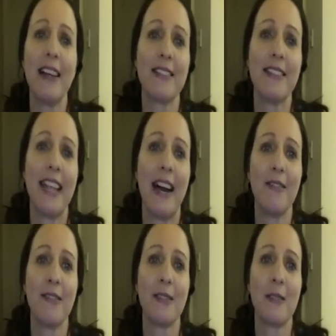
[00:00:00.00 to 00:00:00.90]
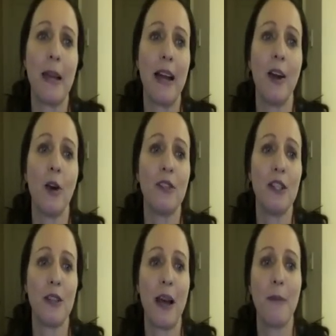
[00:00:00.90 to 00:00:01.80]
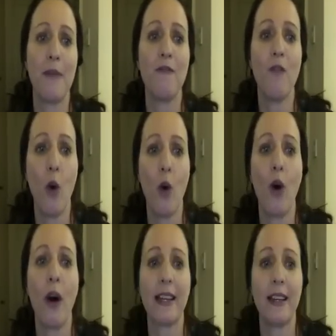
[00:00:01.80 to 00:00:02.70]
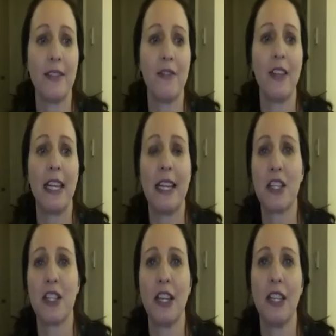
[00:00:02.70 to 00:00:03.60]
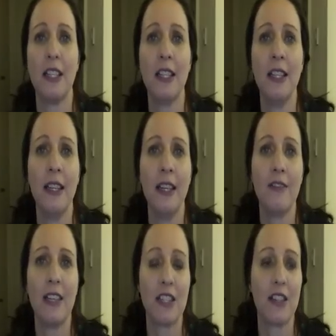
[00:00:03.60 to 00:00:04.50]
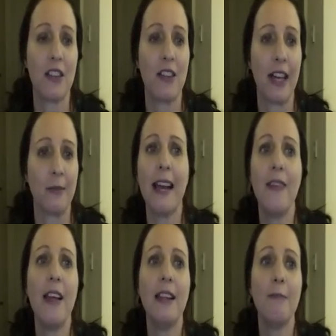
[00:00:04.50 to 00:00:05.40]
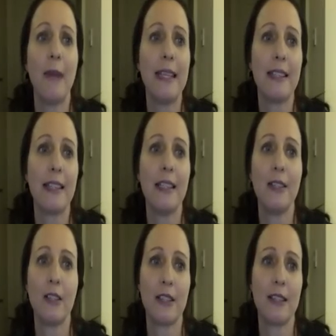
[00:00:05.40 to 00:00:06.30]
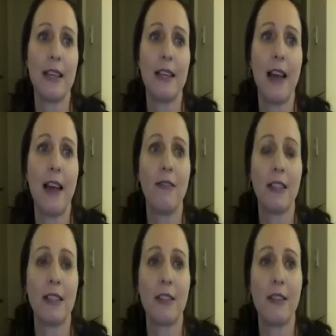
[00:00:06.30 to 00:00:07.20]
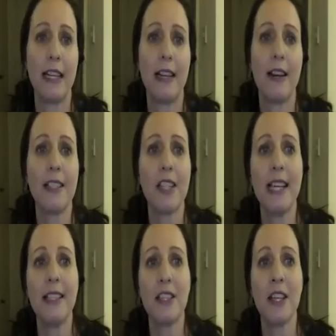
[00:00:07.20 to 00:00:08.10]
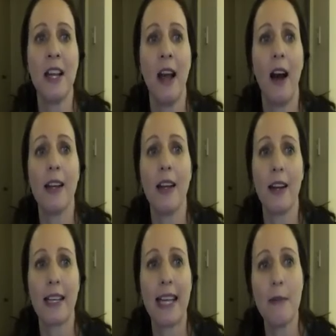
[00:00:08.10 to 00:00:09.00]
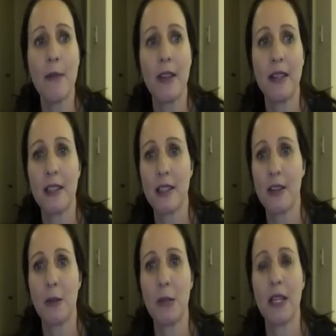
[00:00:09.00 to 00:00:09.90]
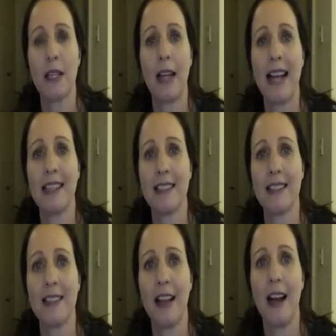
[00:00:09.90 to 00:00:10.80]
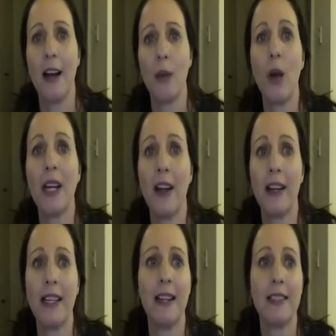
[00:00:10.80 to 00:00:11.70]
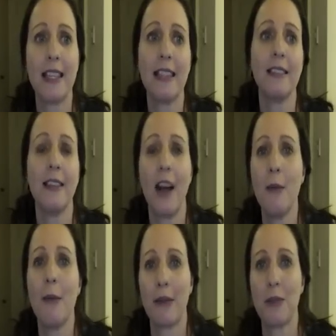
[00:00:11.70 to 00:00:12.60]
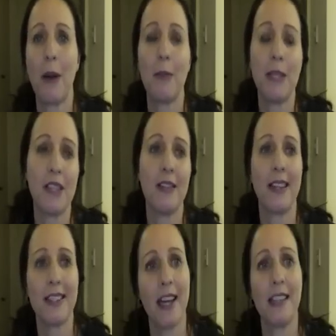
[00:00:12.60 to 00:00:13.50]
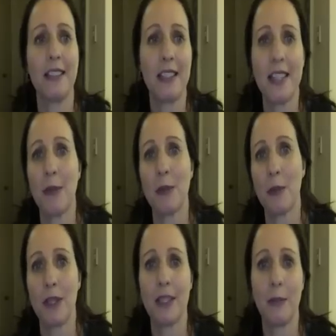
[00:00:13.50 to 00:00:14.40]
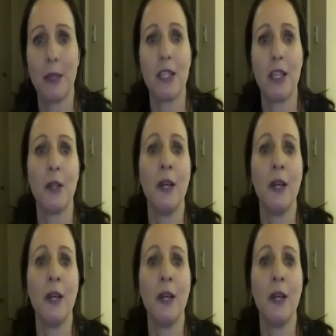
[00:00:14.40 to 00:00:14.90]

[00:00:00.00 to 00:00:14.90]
really helpful to me. I often do that before I kind of finish the thing. And then basically you can see that everything's green, and I keep the description as a one-liner until I'm about to publish, and then I change to chapter 1, chapter 2,